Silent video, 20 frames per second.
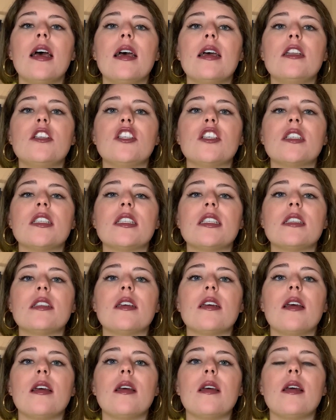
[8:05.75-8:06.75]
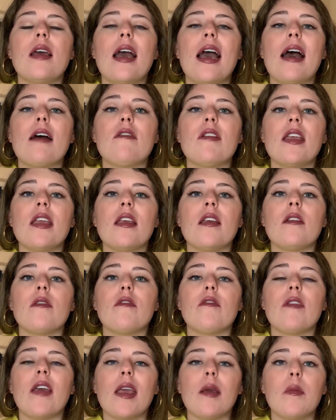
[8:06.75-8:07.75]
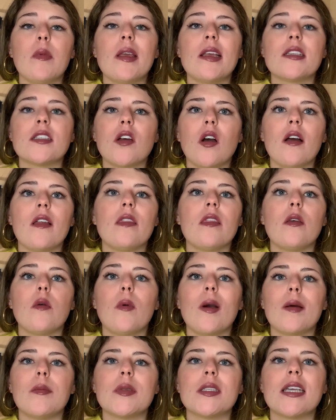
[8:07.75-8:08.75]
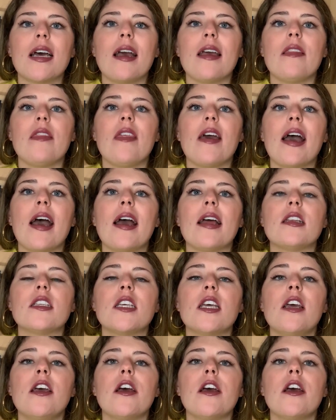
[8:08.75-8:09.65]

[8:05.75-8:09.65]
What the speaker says: just having families on the website that